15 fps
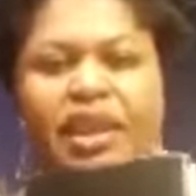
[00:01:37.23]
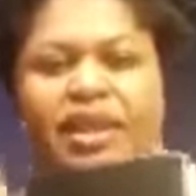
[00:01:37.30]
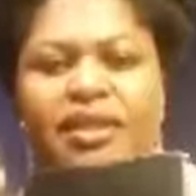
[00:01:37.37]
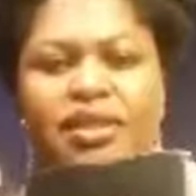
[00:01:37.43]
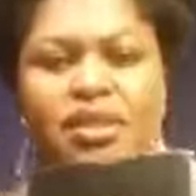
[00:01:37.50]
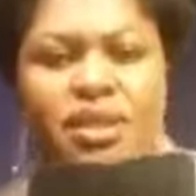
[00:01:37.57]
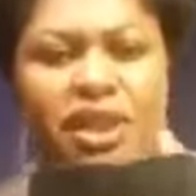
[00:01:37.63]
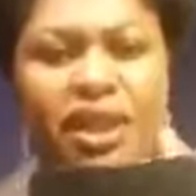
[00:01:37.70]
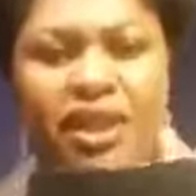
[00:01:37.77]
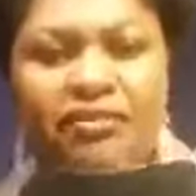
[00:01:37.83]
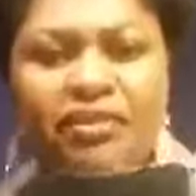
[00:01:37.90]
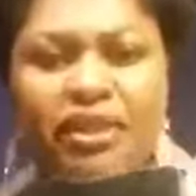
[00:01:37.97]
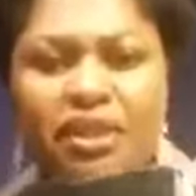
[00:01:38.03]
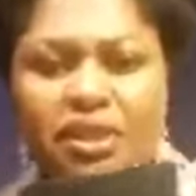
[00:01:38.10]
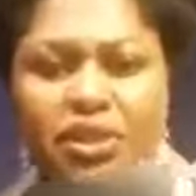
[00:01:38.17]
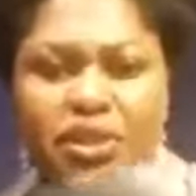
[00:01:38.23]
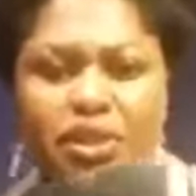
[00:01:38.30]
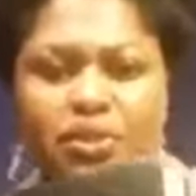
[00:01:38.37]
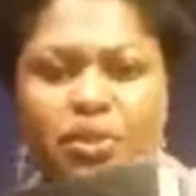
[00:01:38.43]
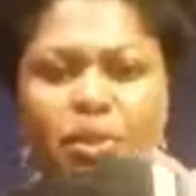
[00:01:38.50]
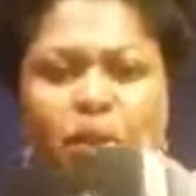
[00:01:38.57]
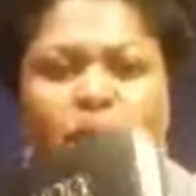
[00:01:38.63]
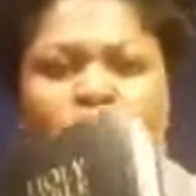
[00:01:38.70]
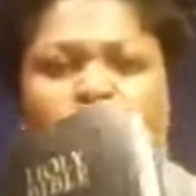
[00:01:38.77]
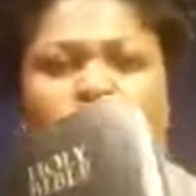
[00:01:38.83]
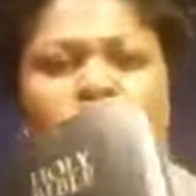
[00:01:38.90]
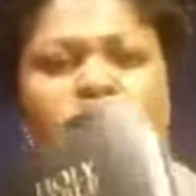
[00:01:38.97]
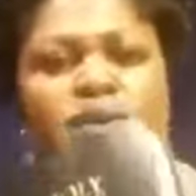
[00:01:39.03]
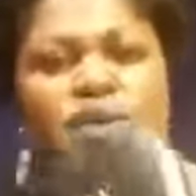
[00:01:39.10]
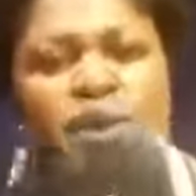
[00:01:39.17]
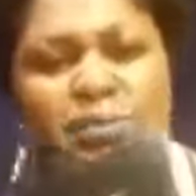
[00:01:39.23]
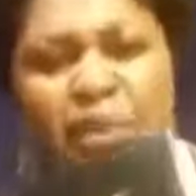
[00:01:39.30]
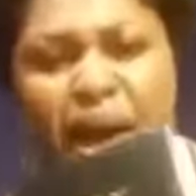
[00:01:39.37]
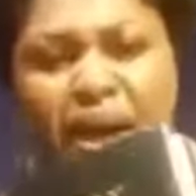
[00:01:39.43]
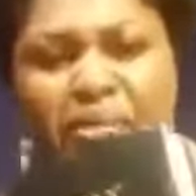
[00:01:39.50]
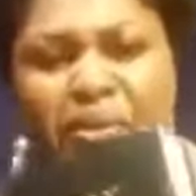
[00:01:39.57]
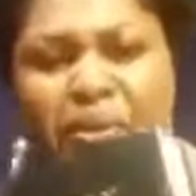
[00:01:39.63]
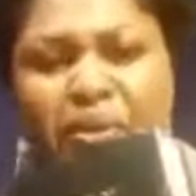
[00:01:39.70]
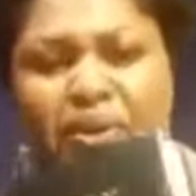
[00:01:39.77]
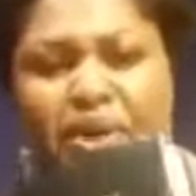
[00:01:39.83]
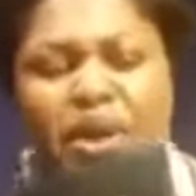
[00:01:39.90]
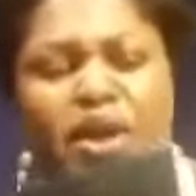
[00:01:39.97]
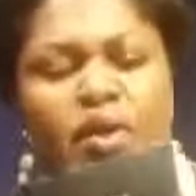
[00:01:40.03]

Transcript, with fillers: and to deliver to you. Hold on to the Bible.